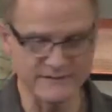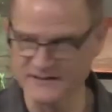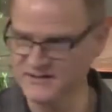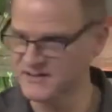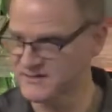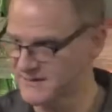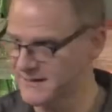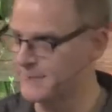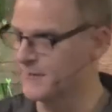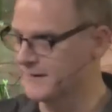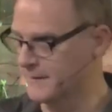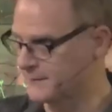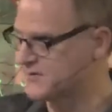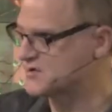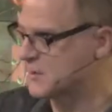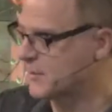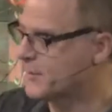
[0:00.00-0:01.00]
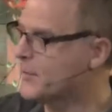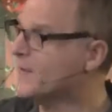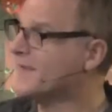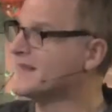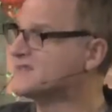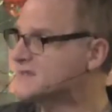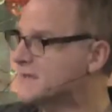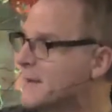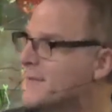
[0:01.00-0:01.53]
This is coming up. The Super Bowl
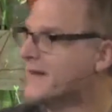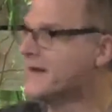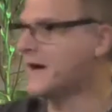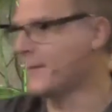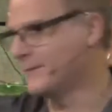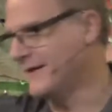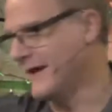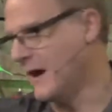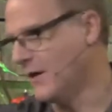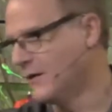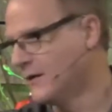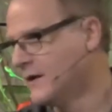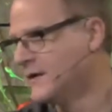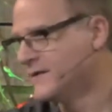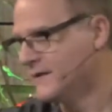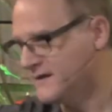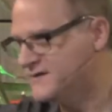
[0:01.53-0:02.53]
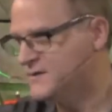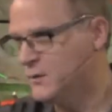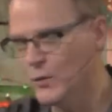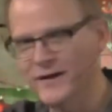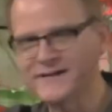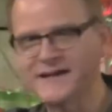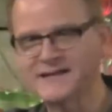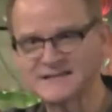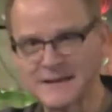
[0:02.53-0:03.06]
that's coming up now, that's the
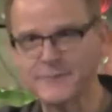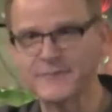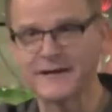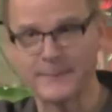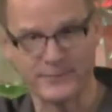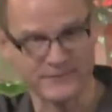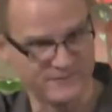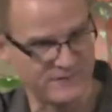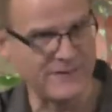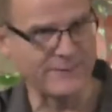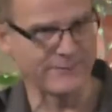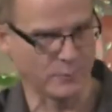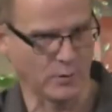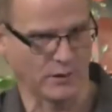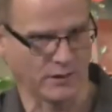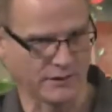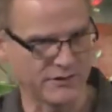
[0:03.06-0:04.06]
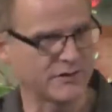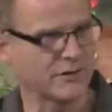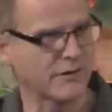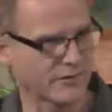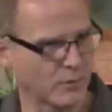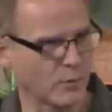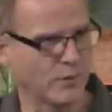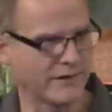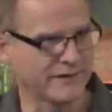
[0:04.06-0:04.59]
one that's coming up in February. You know
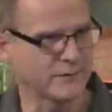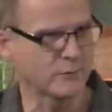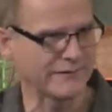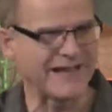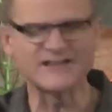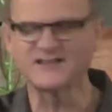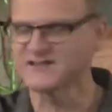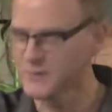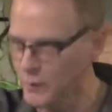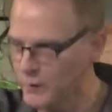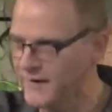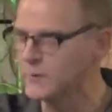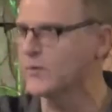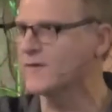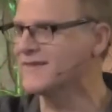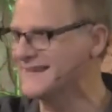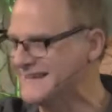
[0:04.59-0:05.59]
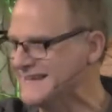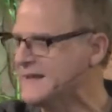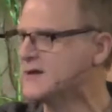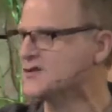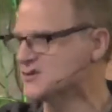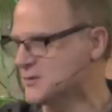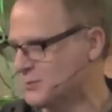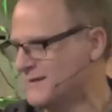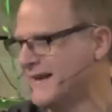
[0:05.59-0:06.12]
the one? That's the one where the
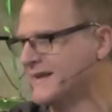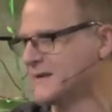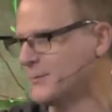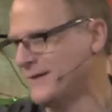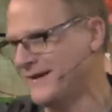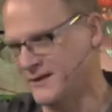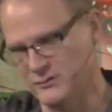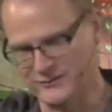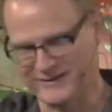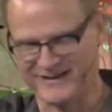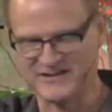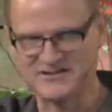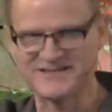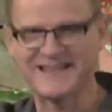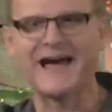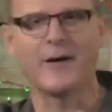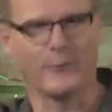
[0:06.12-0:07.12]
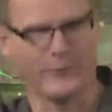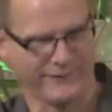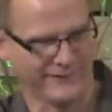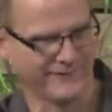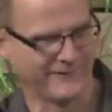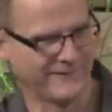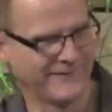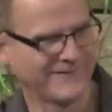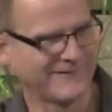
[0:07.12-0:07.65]
Eagles are playing the Patriots. That one.
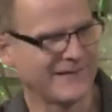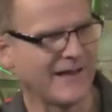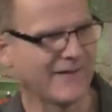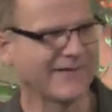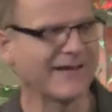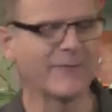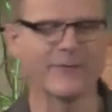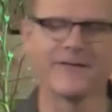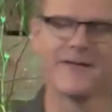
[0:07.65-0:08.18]
Yeah, that one.